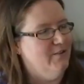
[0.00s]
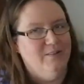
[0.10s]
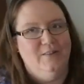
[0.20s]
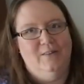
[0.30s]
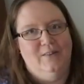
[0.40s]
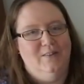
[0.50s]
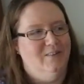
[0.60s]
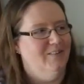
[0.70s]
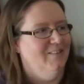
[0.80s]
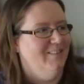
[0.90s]

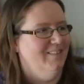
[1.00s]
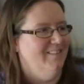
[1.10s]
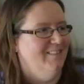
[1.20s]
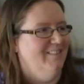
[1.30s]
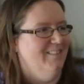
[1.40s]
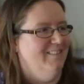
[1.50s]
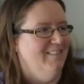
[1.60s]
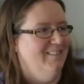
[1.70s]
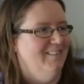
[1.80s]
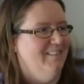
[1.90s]

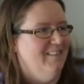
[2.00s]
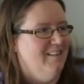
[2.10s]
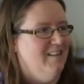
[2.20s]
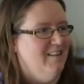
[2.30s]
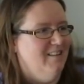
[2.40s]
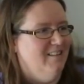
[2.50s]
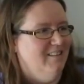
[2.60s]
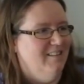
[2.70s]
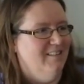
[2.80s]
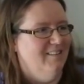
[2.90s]

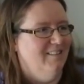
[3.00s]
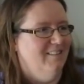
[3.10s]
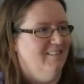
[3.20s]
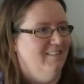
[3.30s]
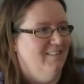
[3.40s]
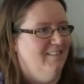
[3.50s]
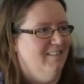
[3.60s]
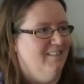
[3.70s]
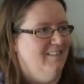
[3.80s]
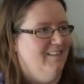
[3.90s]

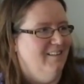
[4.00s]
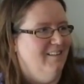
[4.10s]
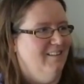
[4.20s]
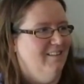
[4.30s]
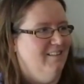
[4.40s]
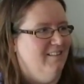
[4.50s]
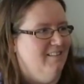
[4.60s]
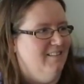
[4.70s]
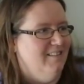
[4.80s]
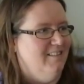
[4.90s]

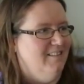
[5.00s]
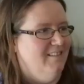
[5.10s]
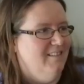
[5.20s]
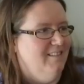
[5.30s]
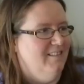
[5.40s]
This person isn't speaking.